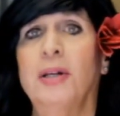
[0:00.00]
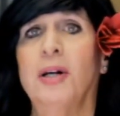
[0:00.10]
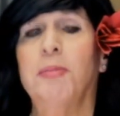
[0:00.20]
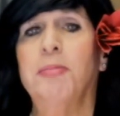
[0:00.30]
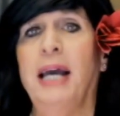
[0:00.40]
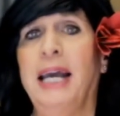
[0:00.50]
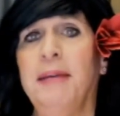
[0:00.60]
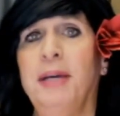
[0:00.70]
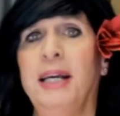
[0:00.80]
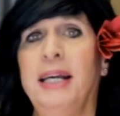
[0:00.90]
pay
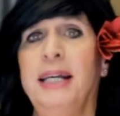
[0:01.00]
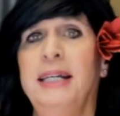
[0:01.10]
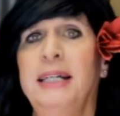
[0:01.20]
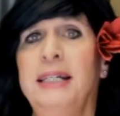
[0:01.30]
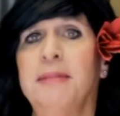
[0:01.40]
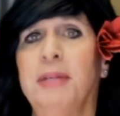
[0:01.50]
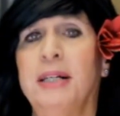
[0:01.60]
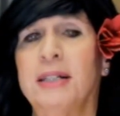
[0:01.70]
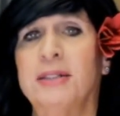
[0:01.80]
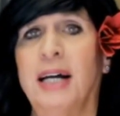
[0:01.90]
me
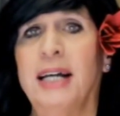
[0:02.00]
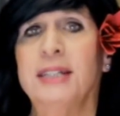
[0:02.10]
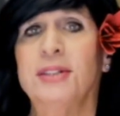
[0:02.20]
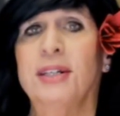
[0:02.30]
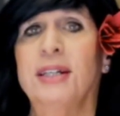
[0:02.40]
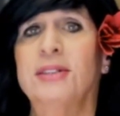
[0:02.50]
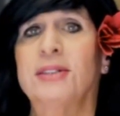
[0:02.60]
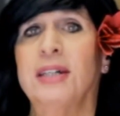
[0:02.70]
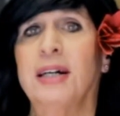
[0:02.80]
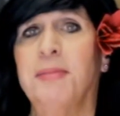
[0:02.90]
because I exist
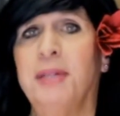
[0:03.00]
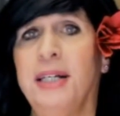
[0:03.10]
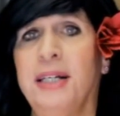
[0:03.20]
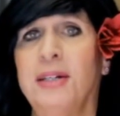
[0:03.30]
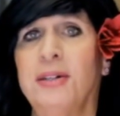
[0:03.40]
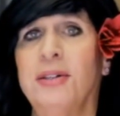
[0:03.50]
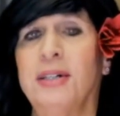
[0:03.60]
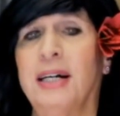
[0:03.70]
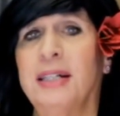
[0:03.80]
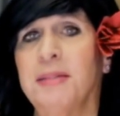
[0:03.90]
and I'm here and
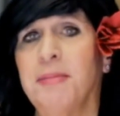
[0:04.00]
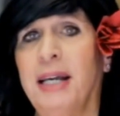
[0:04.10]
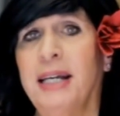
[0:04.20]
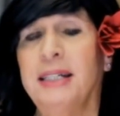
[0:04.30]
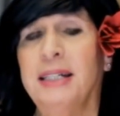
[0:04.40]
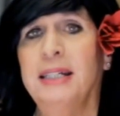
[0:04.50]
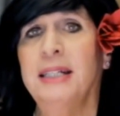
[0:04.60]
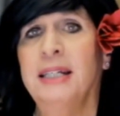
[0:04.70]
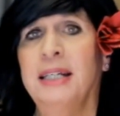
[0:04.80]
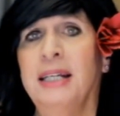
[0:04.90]
I demand it.
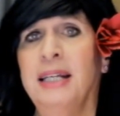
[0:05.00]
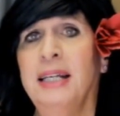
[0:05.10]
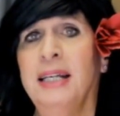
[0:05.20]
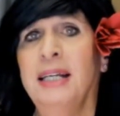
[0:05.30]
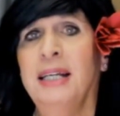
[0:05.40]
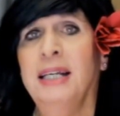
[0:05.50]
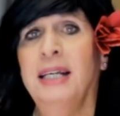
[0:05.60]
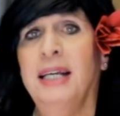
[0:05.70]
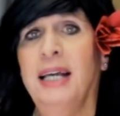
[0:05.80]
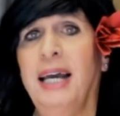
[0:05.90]

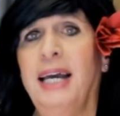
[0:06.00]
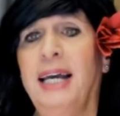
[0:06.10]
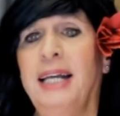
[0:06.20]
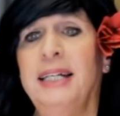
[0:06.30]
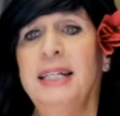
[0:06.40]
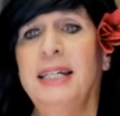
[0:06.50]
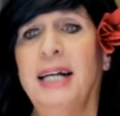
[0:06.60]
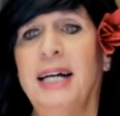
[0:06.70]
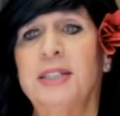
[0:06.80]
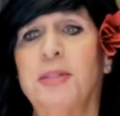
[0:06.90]
And
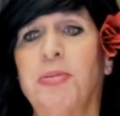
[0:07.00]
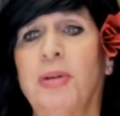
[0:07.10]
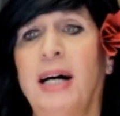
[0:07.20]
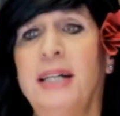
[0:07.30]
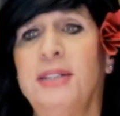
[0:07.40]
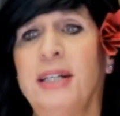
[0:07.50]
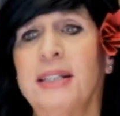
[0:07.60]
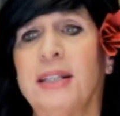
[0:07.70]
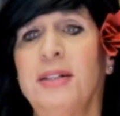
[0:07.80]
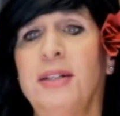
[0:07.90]
not
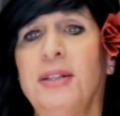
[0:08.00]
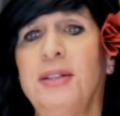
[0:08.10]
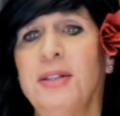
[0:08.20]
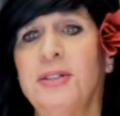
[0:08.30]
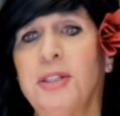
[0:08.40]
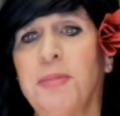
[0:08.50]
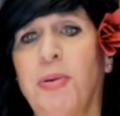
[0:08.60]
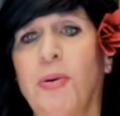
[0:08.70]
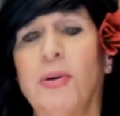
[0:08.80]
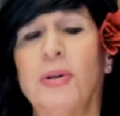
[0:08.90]
surprisingly, the
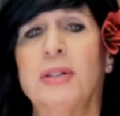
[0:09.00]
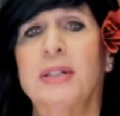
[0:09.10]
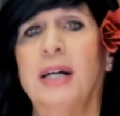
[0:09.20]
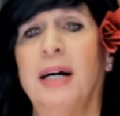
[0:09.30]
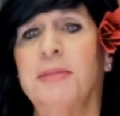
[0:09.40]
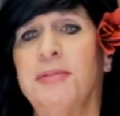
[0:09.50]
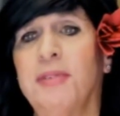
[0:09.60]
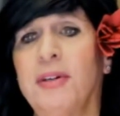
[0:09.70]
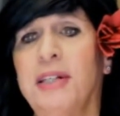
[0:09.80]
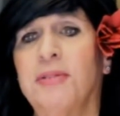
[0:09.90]
support comes
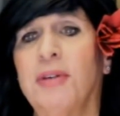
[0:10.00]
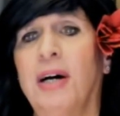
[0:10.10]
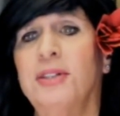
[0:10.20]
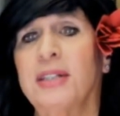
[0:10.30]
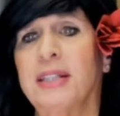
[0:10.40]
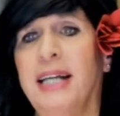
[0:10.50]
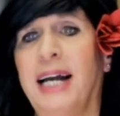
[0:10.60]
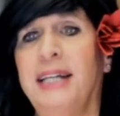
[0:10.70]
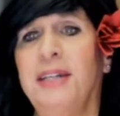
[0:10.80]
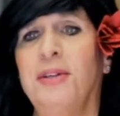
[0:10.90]
very grudgingly.
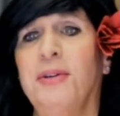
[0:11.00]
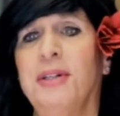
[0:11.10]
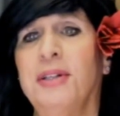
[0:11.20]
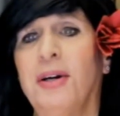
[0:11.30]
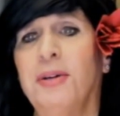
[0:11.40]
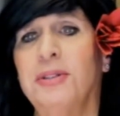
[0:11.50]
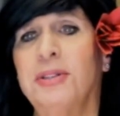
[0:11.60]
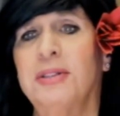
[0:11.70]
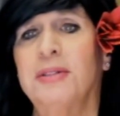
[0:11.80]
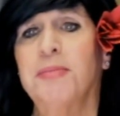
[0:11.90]
How you doing,
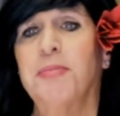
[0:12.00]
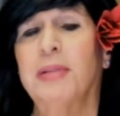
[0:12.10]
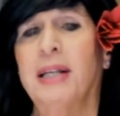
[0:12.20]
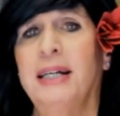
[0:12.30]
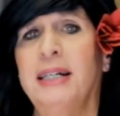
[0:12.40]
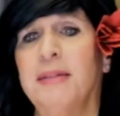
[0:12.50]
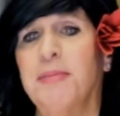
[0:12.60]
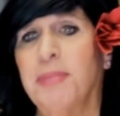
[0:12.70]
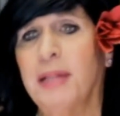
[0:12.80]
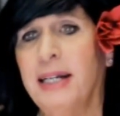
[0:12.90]
Ghost Play?
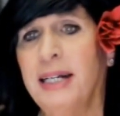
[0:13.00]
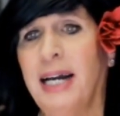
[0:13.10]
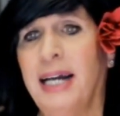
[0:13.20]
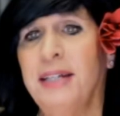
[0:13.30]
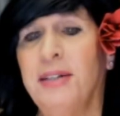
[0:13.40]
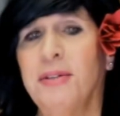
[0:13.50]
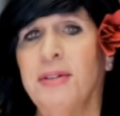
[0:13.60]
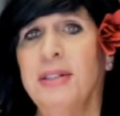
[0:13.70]
How you doing?